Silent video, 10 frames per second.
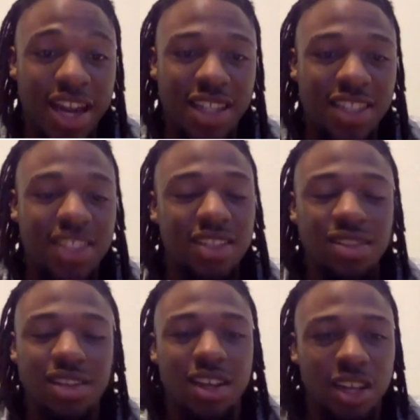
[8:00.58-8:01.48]
not just
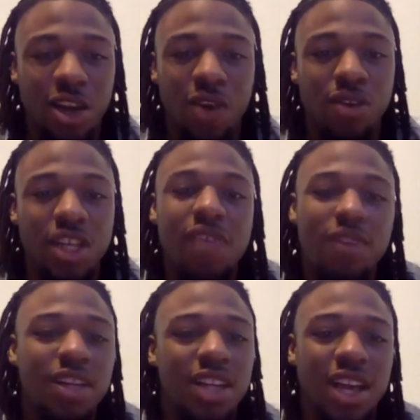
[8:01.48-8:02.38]
you know leave
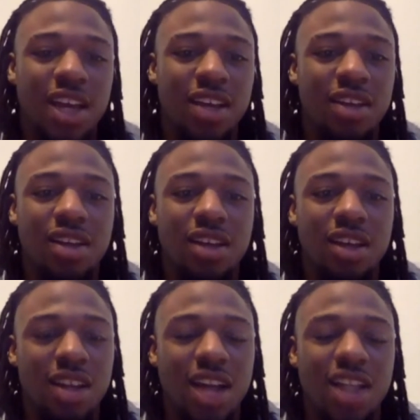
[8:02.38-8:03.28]
anything,
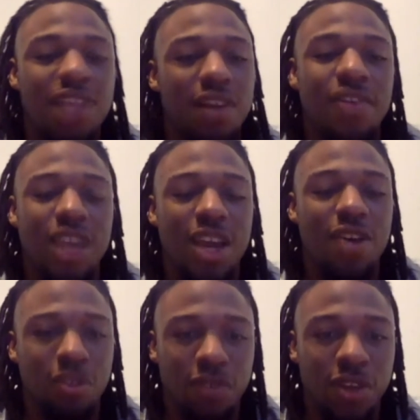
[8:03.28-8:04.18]
not leave everything
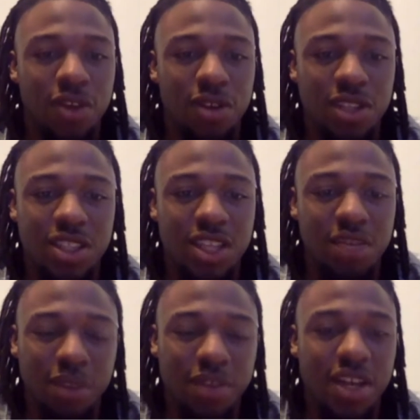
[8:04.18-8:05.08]
on the field, and just give
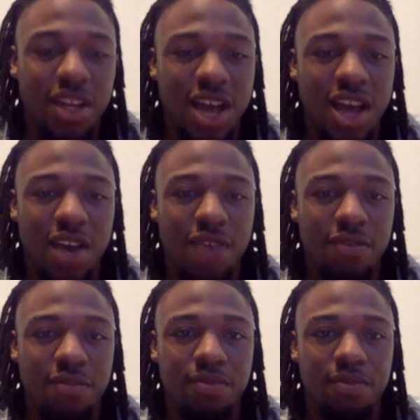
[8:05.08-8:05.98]
them everything that I have.
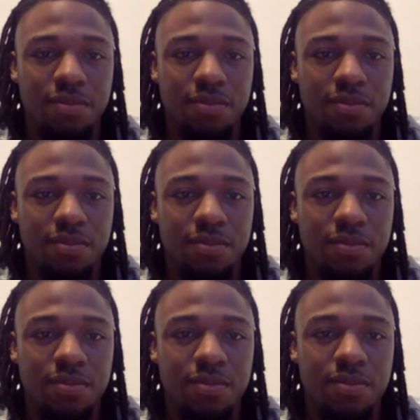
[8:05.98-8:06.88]
Okay.